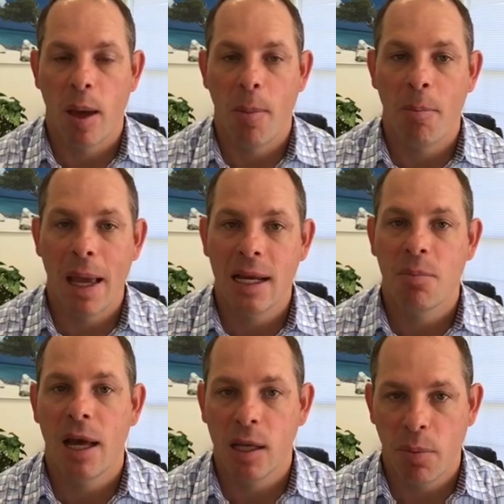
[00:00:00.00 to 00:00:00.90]

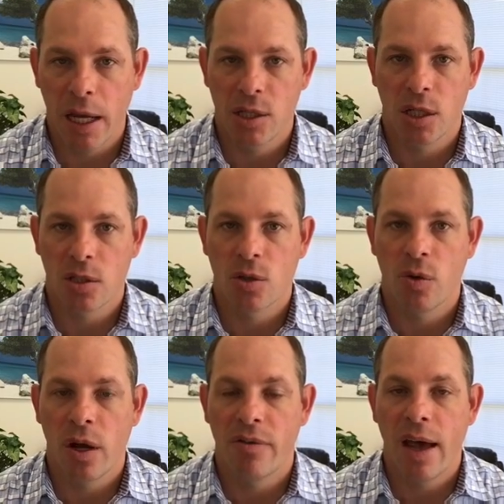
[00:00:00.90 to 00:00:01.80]
many patients
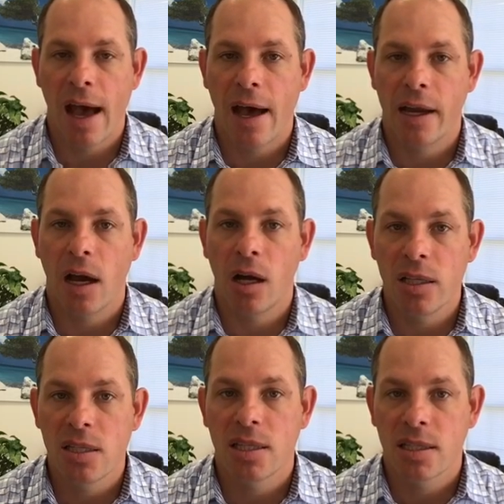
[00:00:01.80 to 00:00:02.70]
who have had
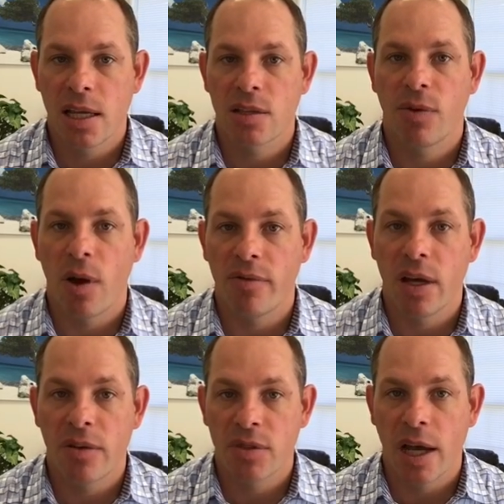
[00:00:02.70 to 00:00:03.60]
unsuccessful
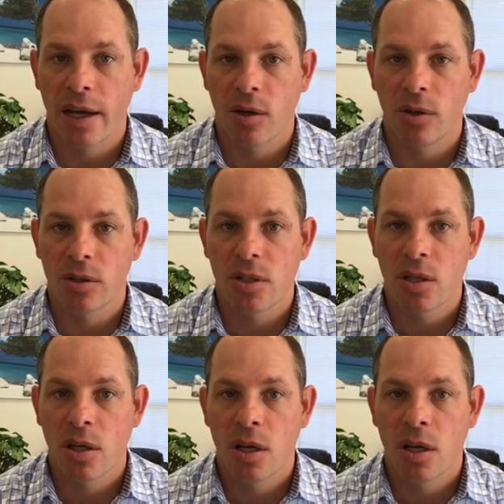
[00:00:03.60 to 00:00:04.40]
IVF cycles,